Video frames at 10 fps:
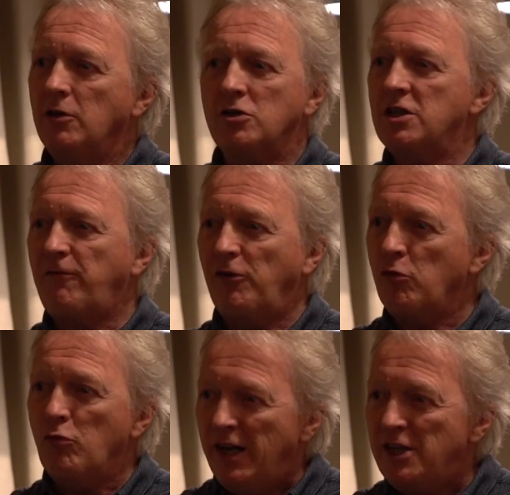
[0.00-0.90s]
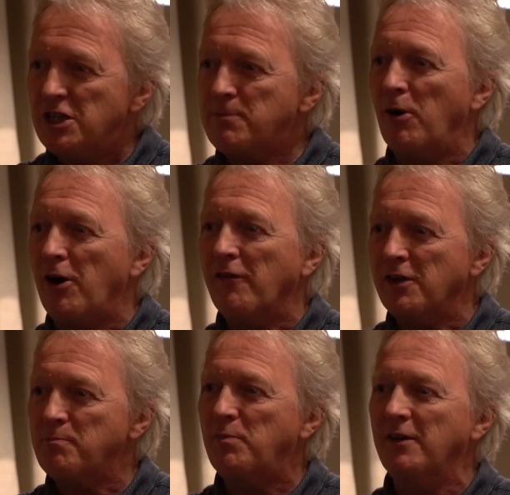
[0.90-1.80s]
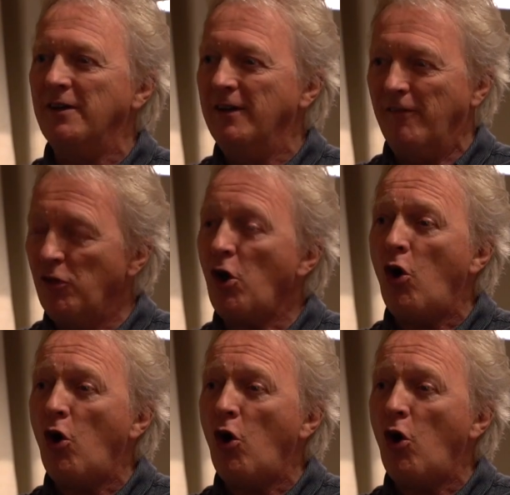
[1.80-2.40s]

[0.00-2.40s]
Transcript: not just for the religious part of us, but for the